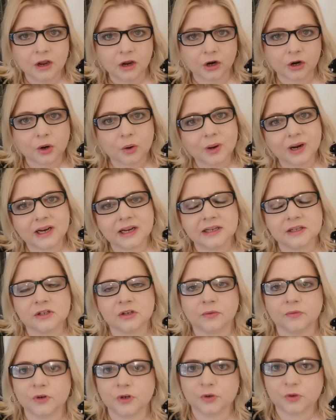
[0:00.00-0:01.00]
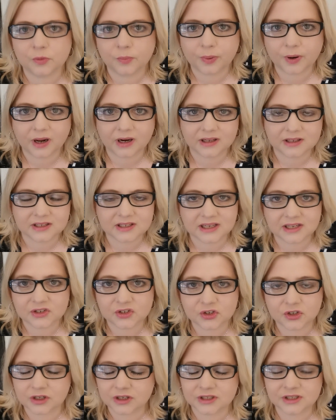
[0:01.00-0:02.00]
go and interview
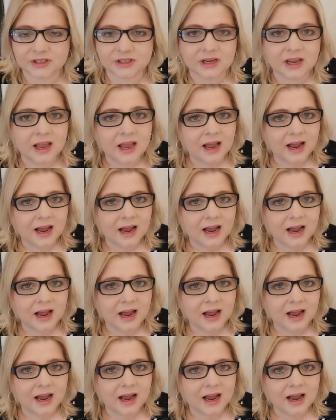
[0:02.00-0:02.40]
politicians.